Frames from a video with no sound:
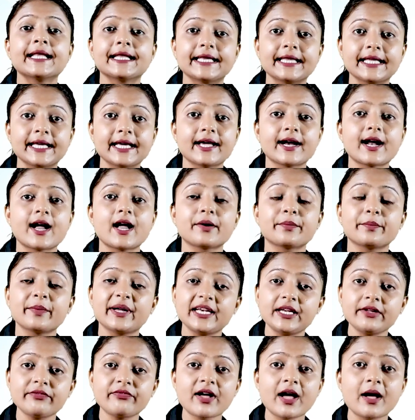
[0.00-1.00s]
There are
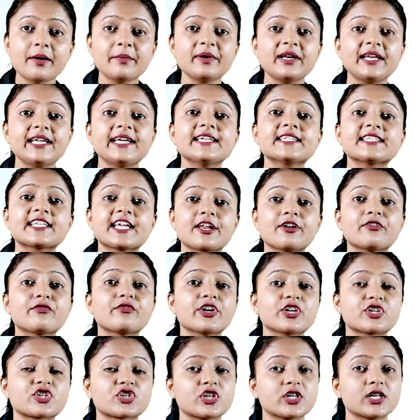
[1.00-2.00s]
many families in
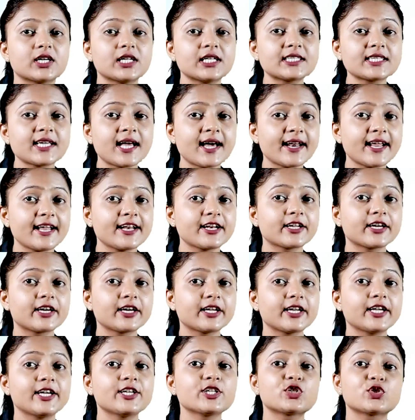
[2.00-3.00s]
which girls are
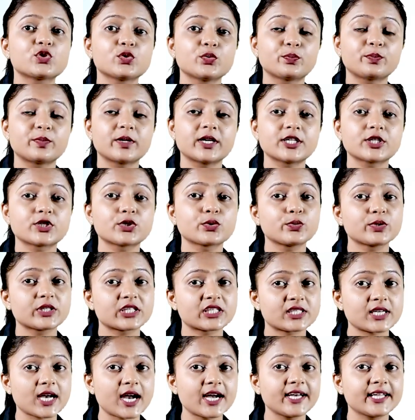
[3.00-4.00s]
encouraged to pursue
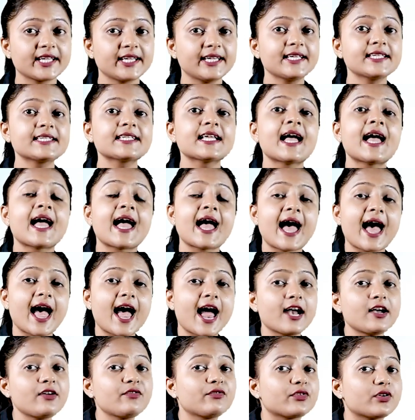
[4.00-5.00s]
studies
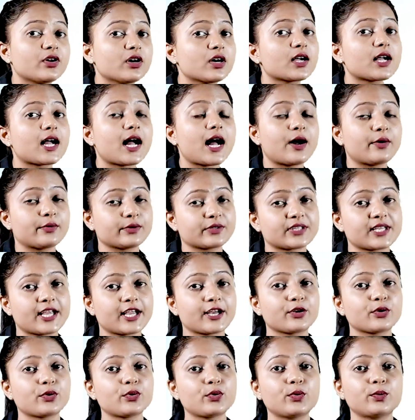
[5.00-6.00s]
and work
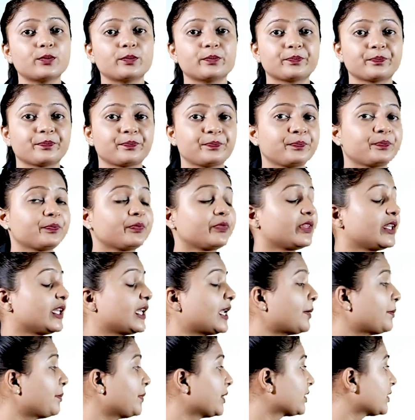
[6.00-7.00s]
outside home.
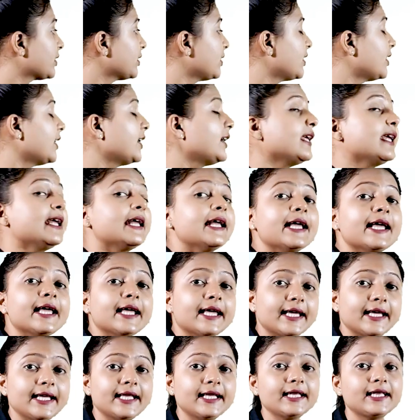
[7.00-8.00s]
Number third,
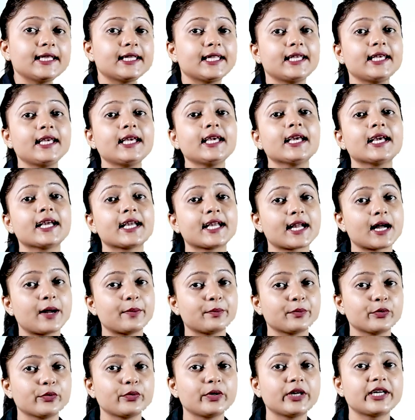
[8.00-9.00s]
in the
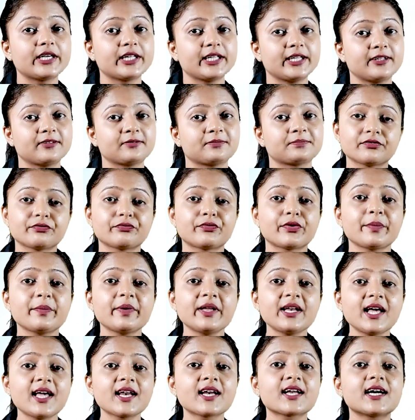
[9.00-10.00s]
community,
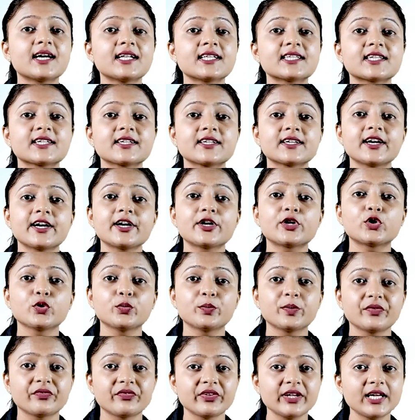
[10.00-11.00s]
women are considered
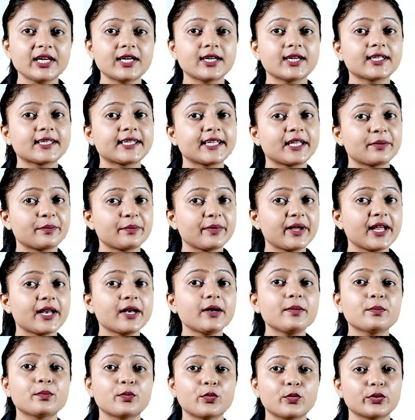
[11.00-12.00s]
to be weaker than
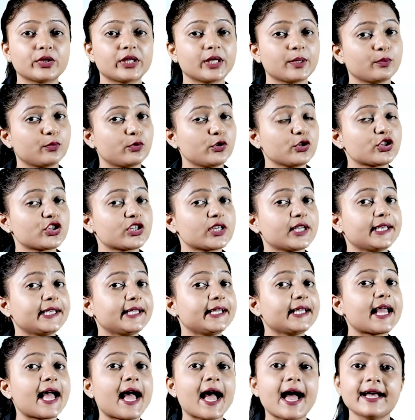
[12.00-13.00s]
men both
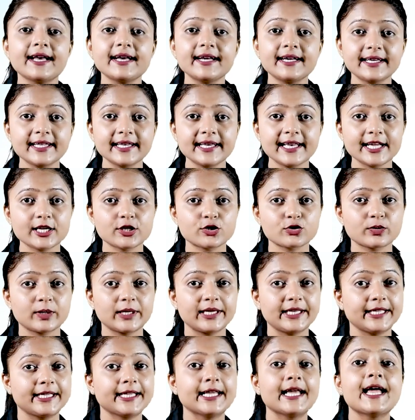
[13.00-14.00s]
emotionally and
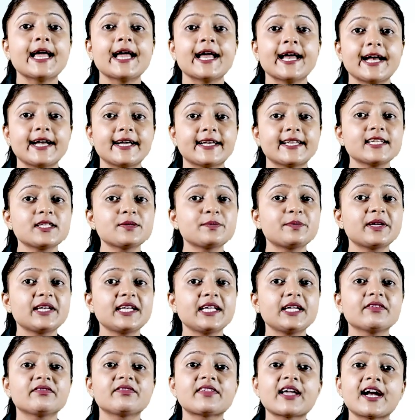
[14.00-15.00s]
intellectually. It is
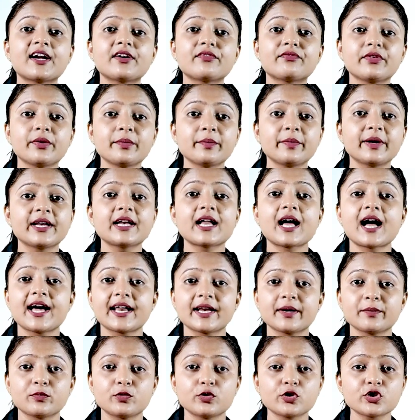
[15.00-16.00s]
believed that women
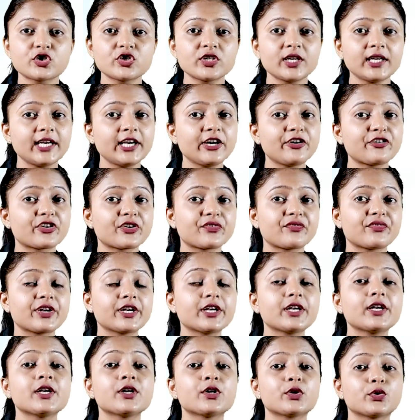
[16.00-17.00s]
are emotionally
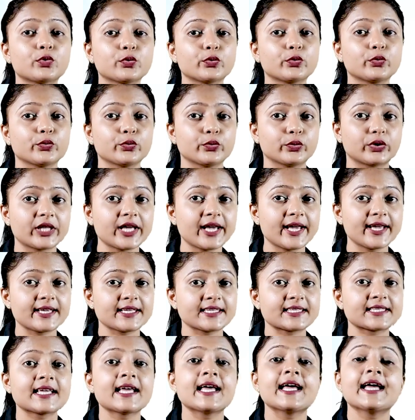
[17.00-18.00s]
driven to do
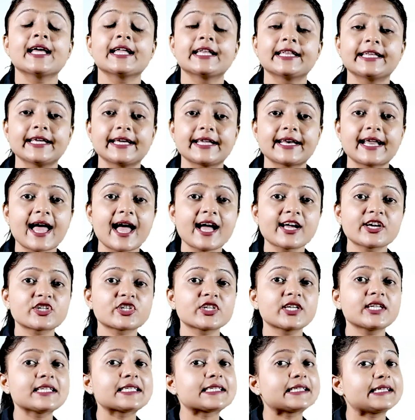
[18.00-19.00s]
things. Their
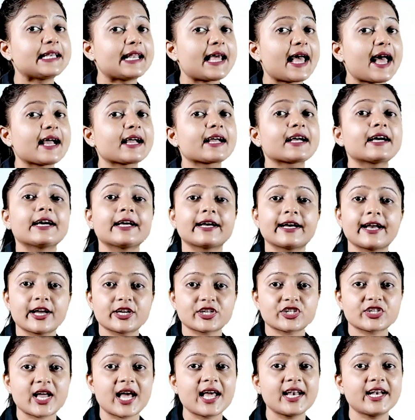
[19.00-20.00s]
actions lack
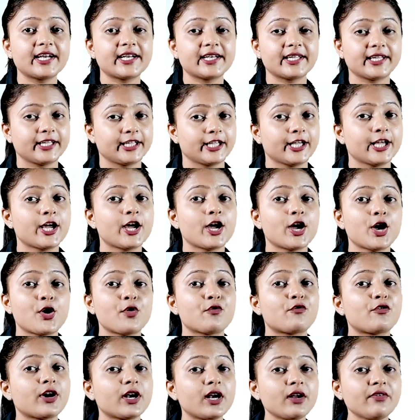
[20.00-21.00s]
rationality.
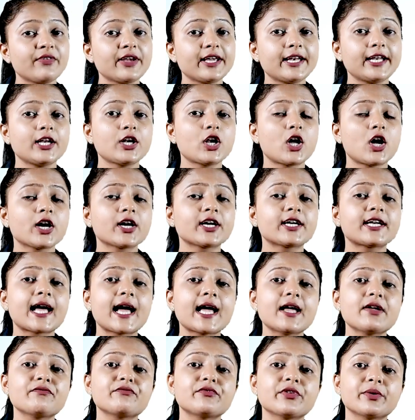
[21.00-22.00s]
For a very long
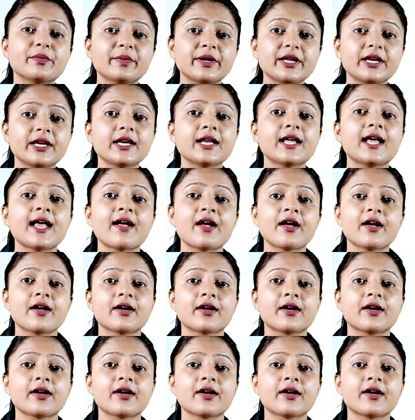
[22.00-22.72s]
time, women